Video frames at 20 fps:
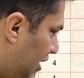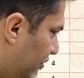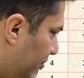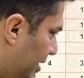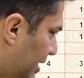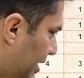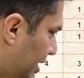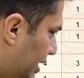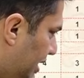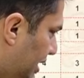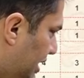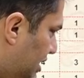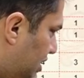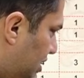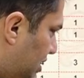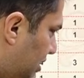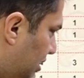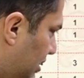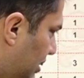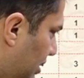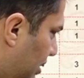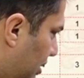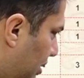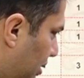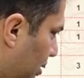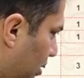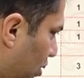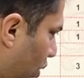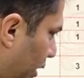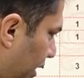have been increased.
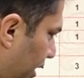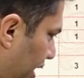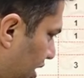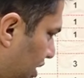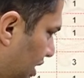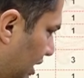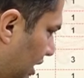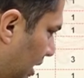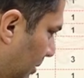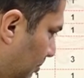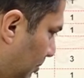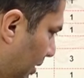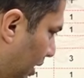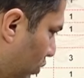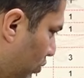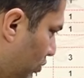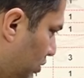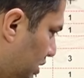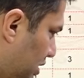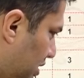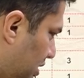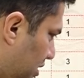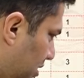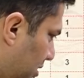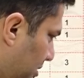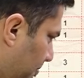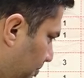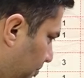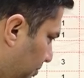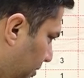Coordination
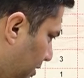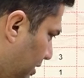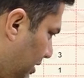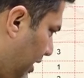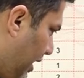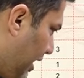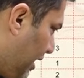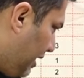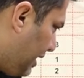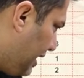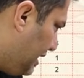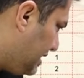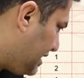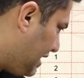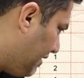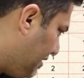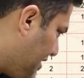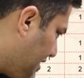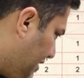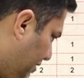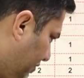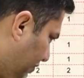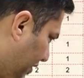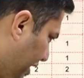compounds, and again 7, 7,